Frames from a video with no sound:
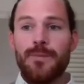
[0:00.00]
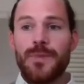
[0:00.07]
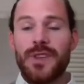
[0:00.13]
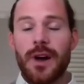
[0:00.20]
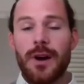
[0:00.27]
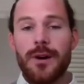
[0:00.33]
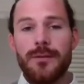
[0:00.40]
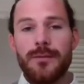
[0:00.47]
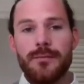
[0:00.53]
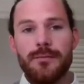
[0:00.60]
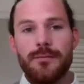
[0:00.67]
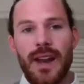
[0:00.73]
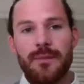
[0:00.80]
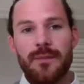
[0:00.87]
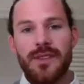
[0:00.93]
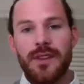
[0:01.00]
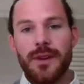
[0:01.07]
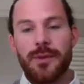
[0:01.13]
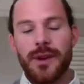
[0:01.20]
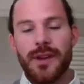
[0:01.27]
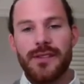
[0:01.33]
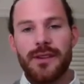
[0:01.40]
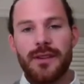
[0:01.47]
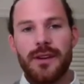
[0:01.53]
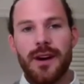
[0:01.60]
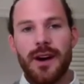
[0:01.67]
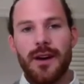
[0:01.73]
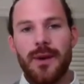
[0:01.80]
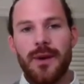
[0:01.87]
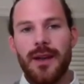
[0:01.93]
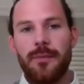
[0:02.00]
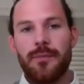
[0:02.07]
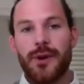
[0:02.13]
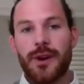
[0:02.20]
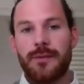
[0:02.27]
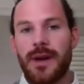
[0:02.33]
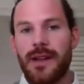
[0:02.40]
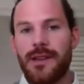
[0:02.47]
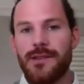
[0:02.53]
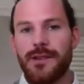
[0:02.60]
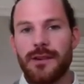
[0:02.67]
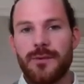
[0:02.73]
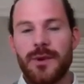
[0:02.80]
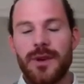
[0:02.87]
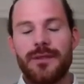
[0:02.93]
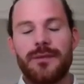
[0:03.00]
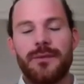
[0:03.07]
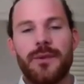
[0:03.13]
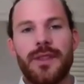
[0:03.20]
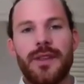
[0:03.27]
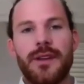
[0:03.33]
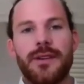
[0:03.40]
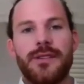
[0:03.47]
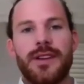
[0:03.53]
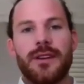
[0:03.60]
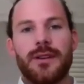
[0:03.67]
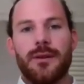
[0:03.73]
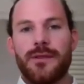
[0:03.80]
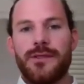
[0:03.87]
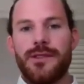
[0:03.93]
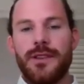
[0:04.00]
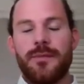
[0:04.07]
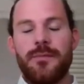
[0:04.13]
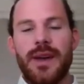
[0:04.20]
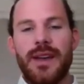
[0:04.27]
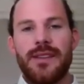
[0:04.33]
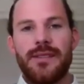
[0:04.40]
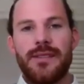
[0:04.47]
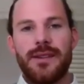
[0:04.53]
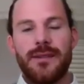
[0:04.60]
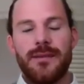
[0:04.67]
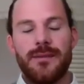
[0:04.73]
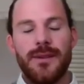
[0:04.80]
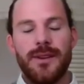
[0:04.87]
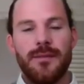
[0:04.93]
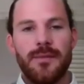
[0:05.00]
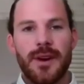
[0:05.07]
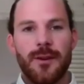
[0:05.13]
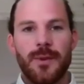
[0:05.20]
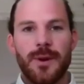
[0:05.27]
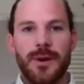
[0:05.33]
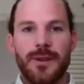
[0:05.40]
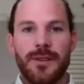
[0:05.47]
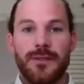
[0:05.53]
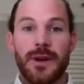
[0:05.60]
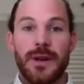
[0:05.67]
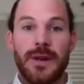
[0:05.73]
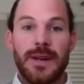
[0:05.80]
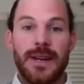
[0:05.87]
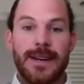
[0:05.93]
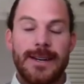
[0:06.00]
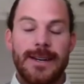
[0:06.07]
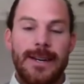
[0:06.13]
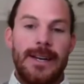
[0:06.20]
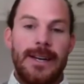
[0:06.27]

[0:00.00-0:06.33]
So my name is Nick Preston. I'm a product manager with Technologies based in Melbourne, Australia.